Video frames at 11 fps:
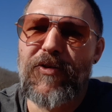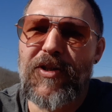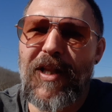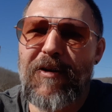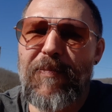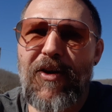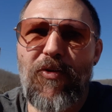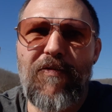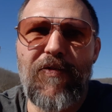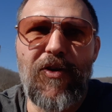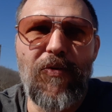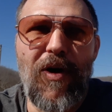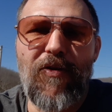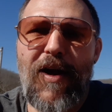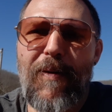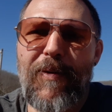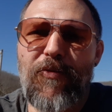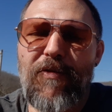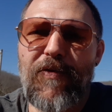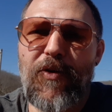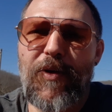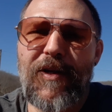you'd like me to review. I'll grab it and
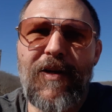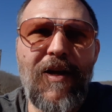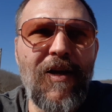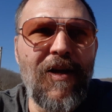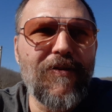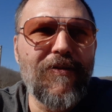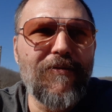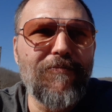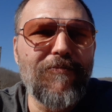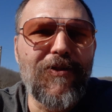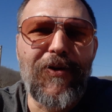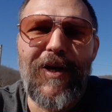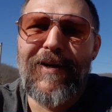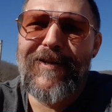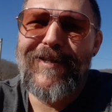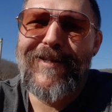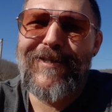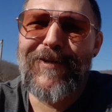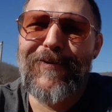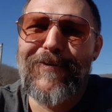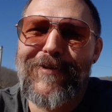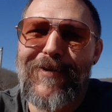review it. So yeah,
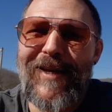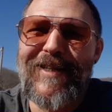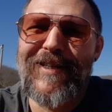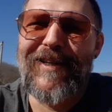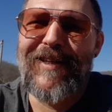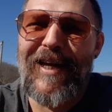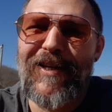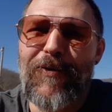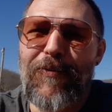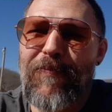so that's it. Thank you.